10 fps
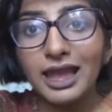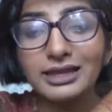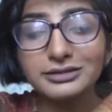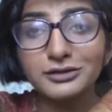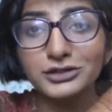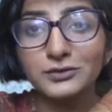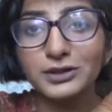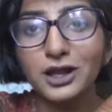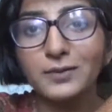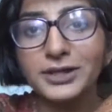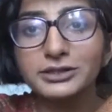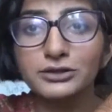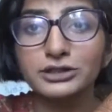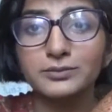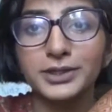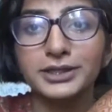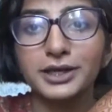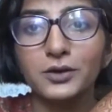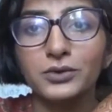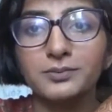As usual, all my social
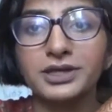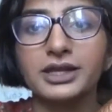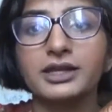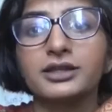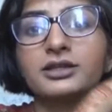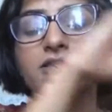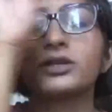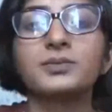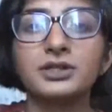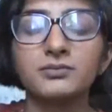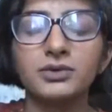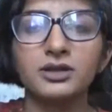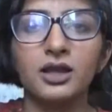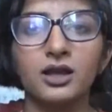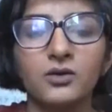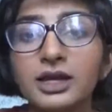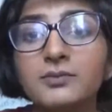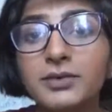media will be in the description below.